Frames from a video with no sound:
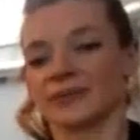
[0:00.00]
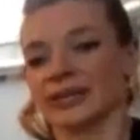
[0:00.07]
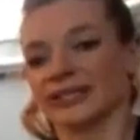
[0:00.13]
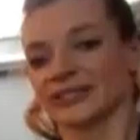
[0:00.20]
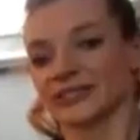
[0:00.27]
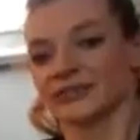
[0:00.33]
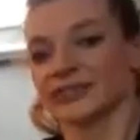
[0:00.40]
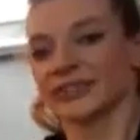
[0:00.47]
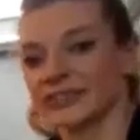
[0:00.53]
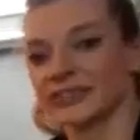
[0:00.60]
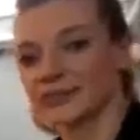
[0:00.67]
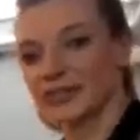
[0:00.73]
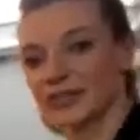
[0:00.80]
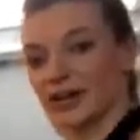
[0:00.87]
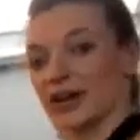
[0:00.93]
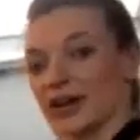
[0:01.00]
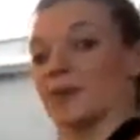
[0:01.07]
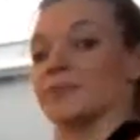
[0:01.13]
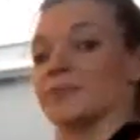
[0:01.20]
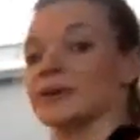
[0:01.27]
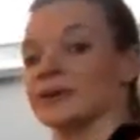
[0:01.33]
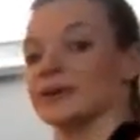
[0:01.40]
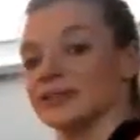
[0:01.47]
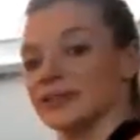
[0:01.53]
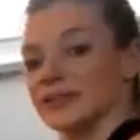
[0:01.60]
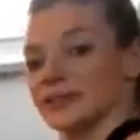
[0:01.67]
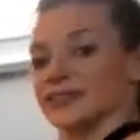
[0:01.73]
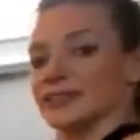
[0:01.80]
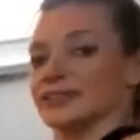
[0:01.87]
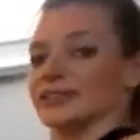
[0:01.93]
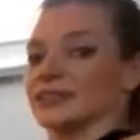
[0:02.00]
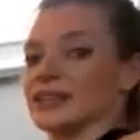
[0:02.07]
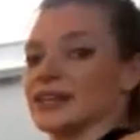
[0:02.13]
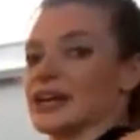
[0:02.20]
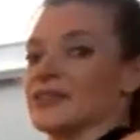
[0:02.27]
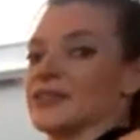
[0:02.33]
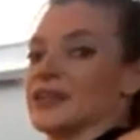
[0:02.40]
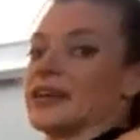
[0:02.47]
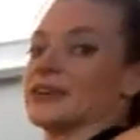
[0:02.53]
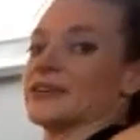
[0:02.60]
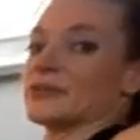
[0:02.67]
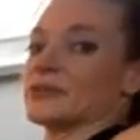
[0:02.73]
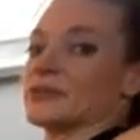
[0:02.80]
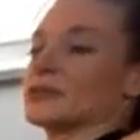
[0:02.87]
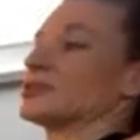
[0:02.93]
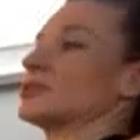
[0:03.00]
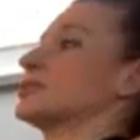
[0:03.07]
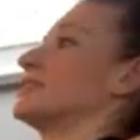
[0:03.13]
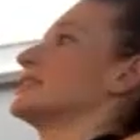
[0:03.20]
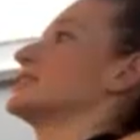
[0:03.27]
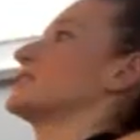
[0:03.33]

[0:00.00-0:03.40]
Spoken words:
press the fingertips up, and then roll shoulder heads